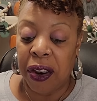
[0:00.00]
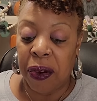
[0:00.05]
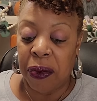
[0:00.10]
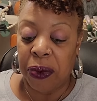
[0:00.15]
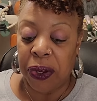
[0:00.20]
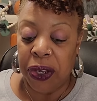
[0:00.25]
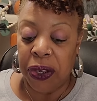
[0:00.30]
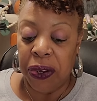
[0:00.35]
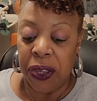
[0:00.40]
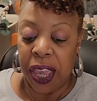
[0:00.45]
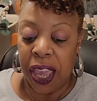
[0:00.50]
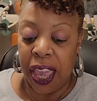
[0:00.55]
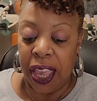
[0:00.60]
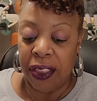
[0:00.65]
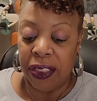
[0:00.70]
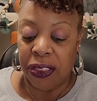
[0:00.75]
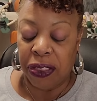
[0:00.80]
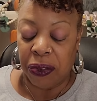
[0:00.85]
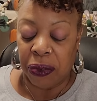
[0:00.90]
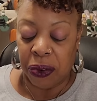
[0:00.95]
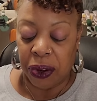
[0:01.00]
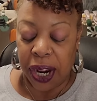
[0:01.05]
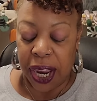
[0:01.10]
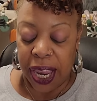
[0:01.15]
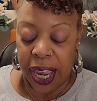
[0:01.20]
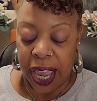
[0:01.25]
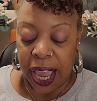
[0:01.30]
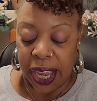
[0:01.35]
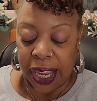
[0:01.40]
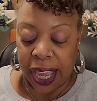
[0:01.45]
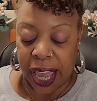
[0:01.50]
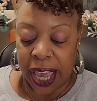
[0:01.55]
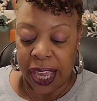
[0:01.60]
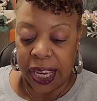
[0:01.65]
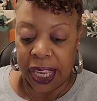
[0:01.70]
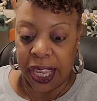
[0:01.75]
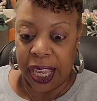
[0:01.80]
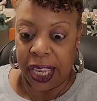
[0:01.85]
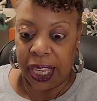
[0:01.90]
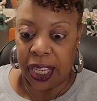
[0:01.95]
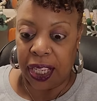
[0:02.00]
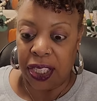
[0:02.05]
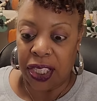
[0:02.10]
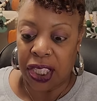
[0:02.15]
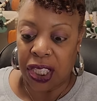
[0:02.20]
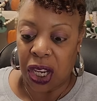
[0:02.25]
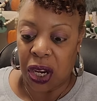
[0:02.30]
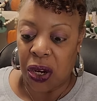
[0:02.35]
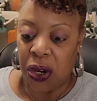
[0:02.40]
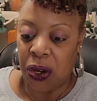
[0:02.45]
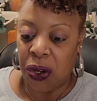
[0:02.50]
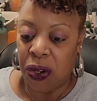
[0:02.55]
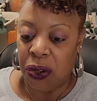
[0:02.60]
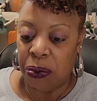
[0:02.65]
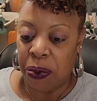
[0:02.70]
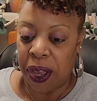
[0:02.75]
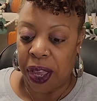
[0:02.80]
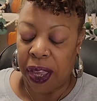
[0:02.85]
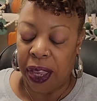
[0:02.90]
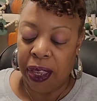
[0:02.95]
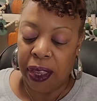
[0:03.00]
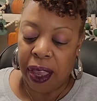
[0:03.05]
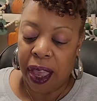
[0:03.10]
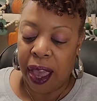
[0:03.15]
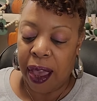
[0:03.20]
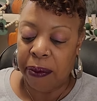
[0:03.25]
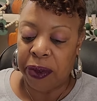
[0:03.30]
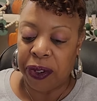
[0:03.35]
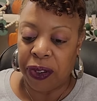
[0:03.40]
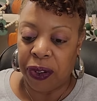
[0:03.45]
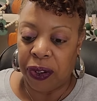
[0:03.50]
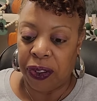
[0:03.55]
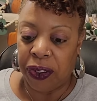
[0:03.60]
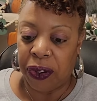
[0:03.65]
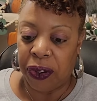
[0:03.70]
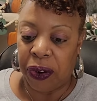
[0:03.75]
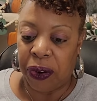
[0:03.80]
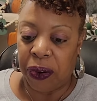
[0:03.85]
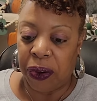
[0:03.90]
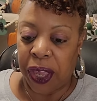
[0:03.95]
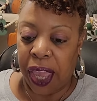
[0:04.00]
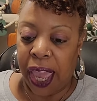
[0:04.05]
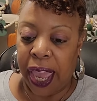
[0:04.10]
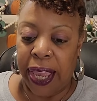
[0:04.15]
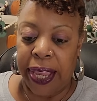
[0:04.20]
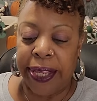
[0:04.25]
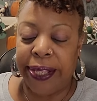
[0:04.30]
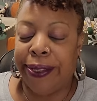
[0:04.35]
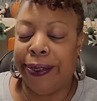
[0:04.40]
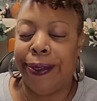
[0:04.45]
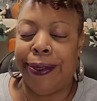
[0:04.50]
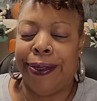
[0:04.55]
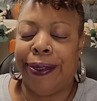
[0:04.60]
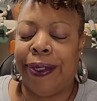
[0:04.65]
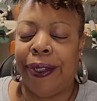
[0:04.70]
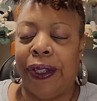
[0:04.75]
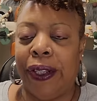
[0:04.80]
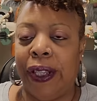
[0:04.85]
know. When you get three, I kind of get concerned. But I'm sure they're okay. It's just a